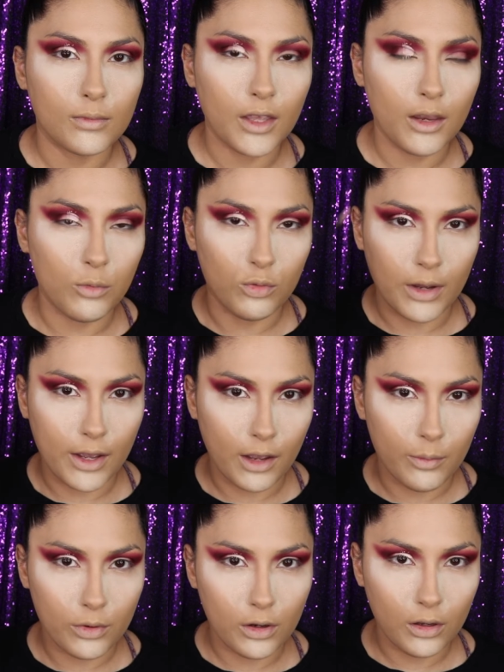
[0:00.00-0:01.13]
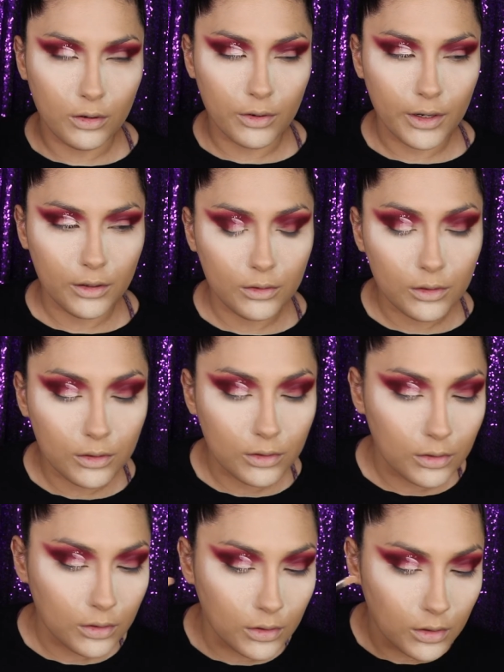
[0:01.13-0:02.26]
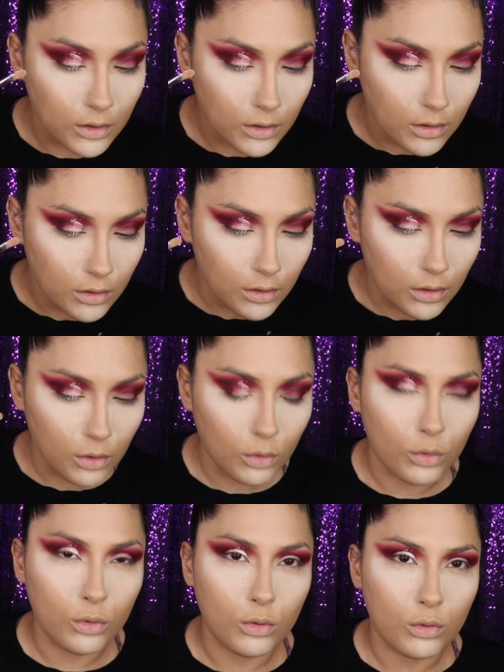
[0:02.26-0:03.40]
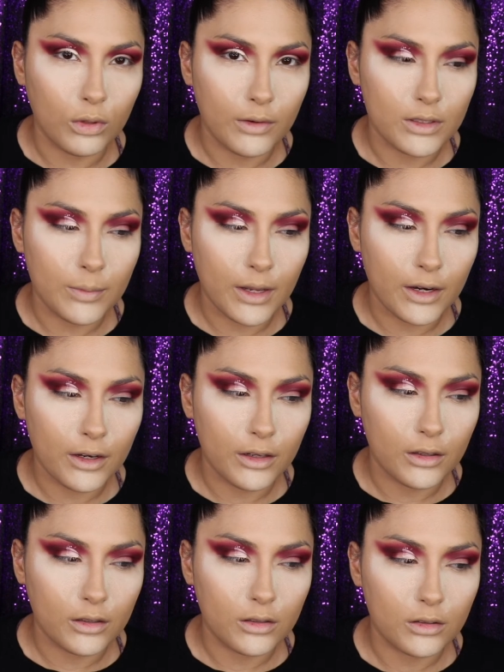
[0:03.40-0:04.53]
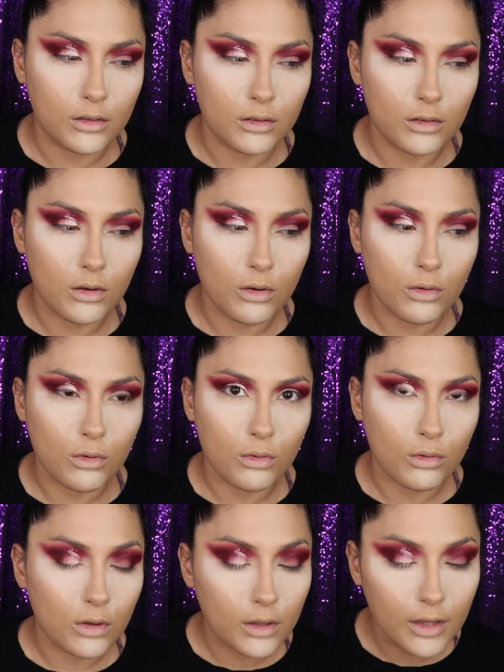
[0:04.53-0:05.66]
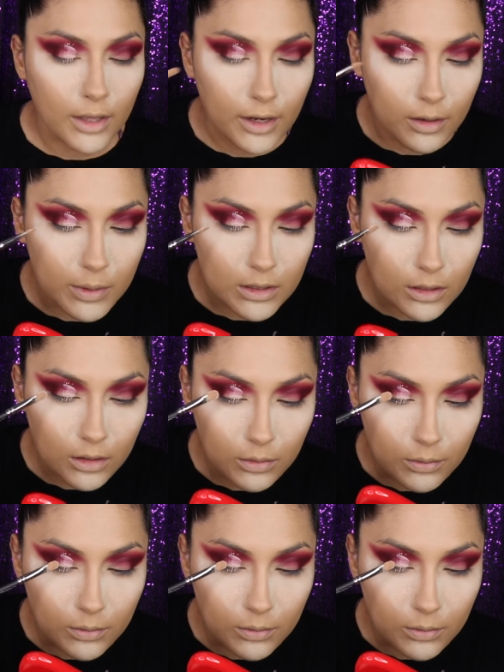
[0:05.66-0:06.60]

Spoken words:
And move my eyebrow all around. Ooh, that was a bad idea. That kind of messed it up.